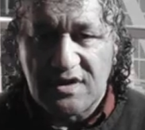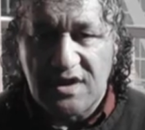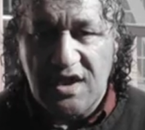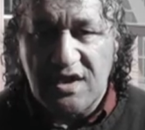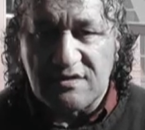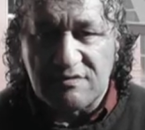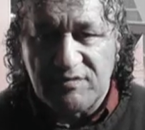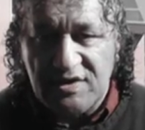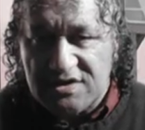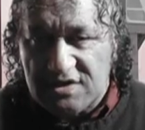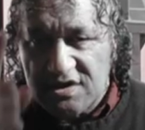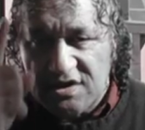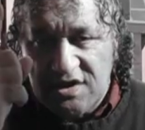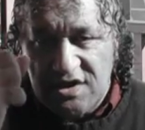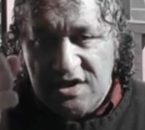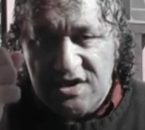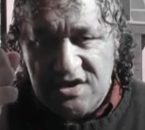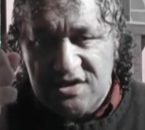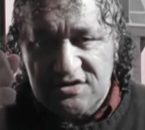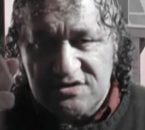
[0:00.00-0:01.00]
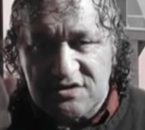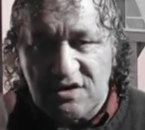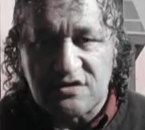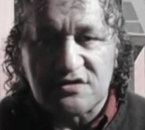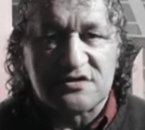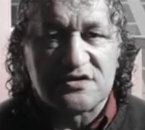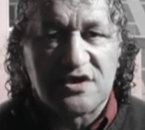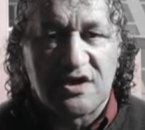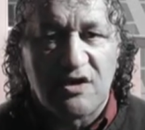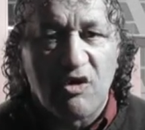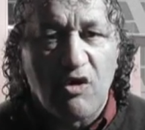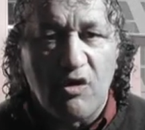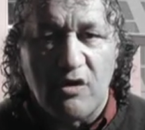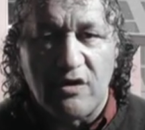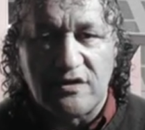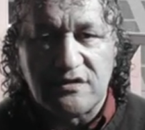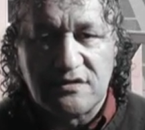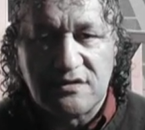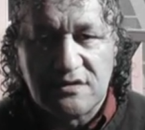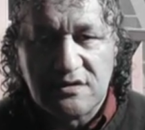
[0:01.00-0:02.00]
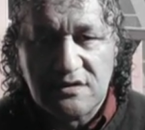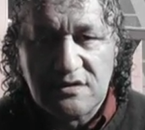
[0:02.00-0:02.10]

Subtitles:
Yeah, but he's got the line